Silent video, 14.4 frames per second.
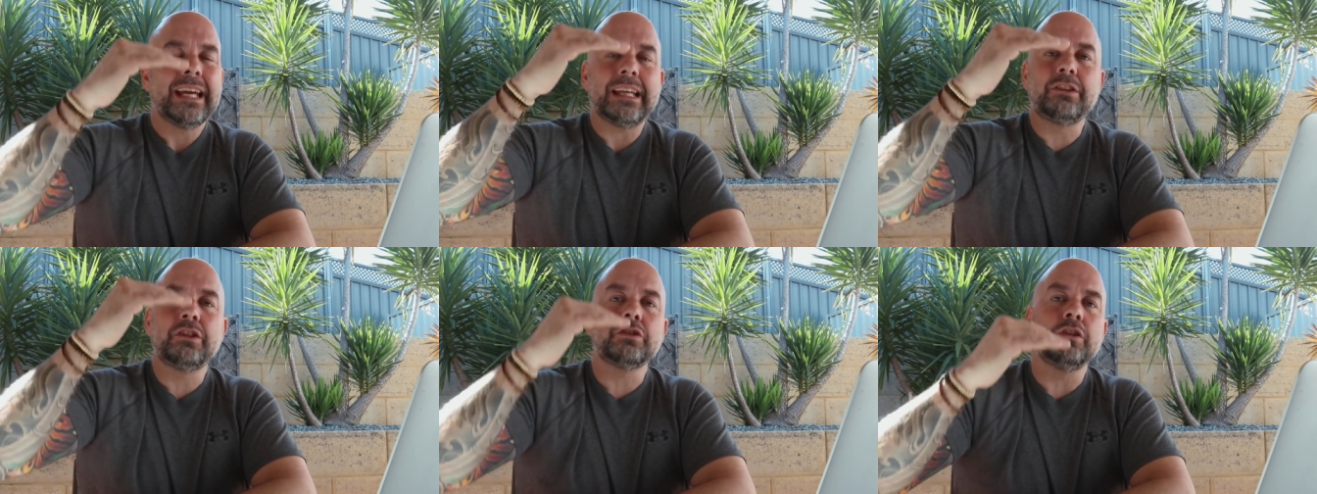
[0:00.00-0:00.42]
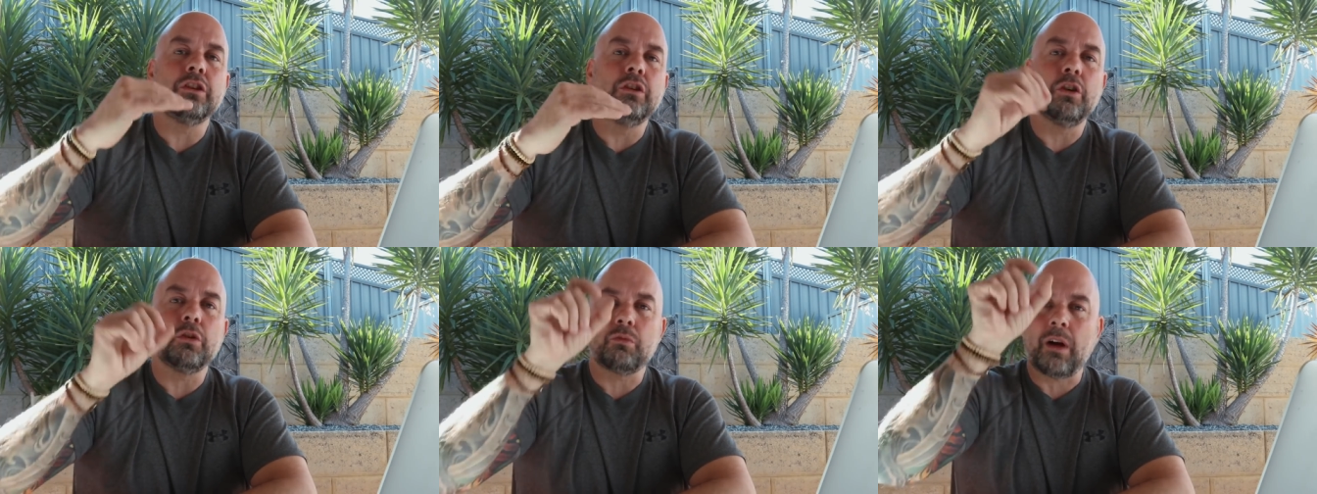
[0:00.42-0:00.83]
it doesn't
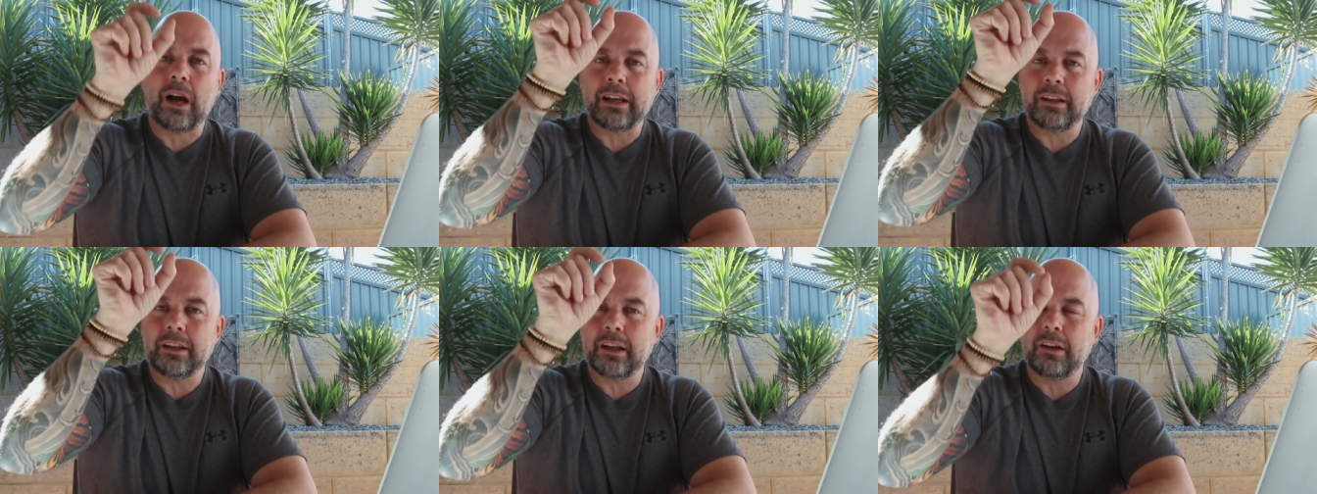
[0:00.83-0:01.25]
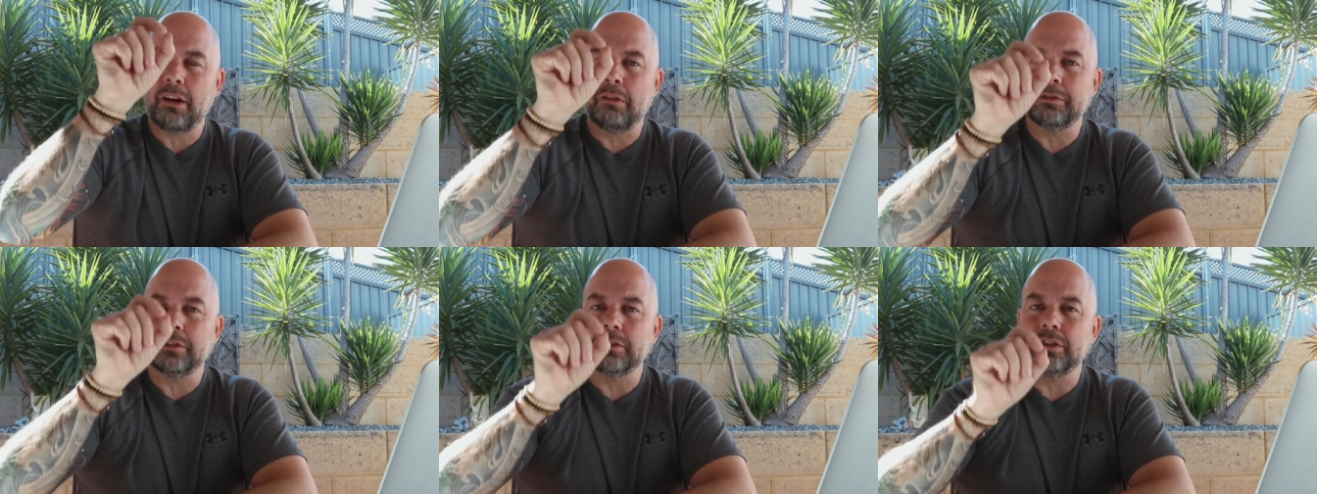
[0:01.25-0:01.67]
look right. You can
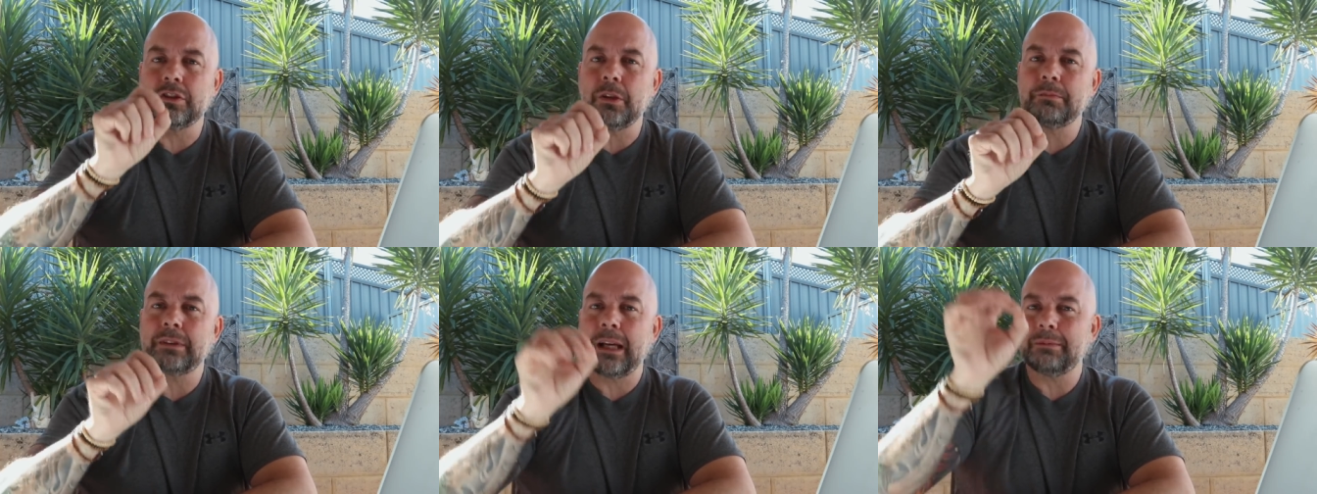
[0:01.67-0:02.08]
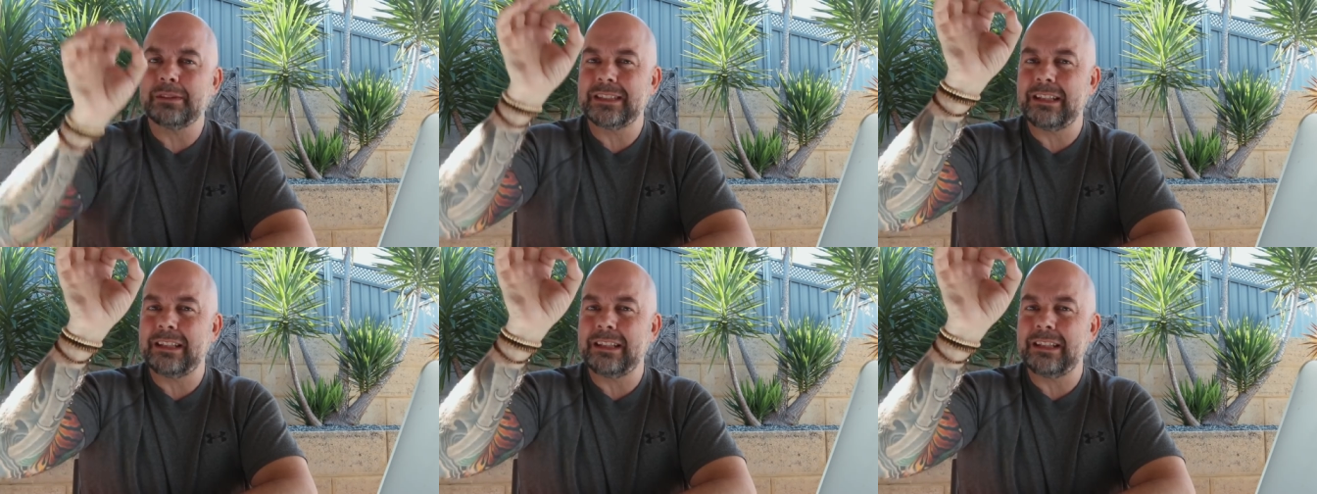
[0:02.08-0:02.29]
often sometimes